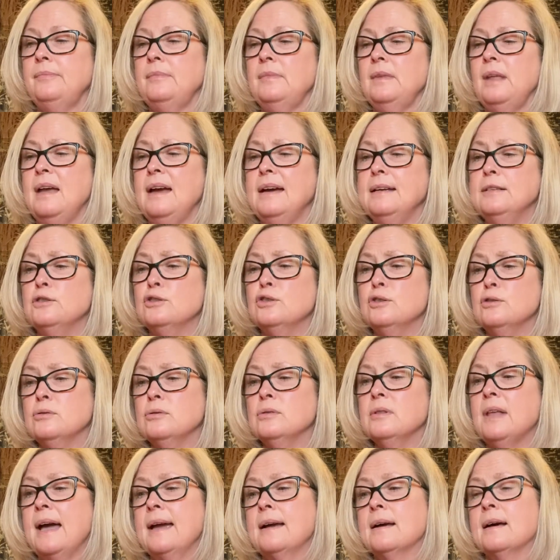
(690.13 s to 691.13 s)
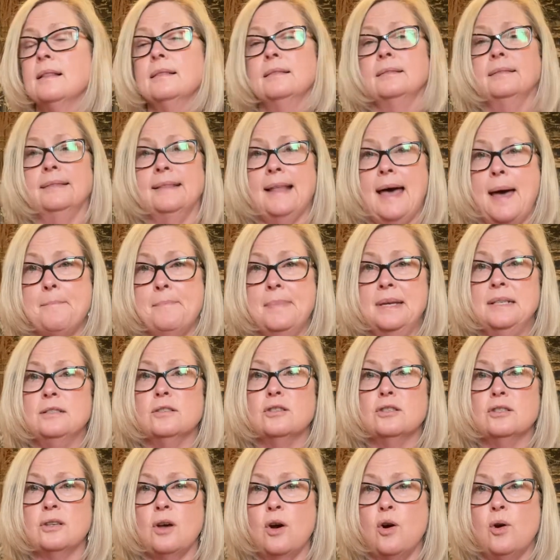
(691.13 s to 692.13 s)
I do like a lemon
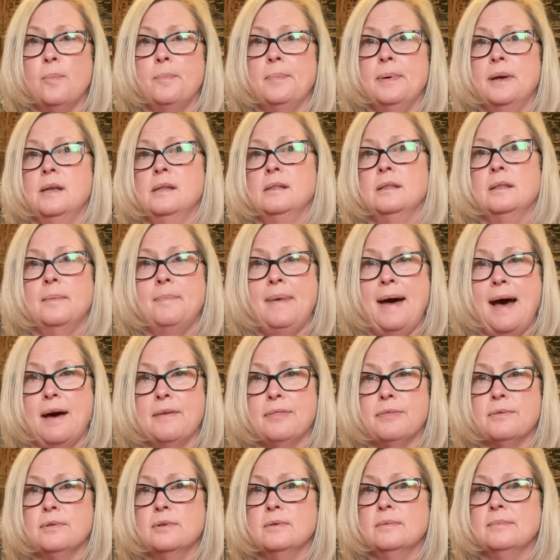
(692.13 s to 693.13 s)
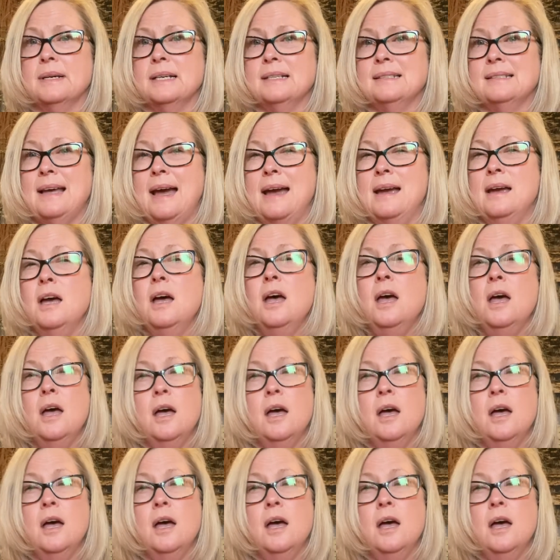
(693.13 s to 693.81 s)
soap in the bathroom because I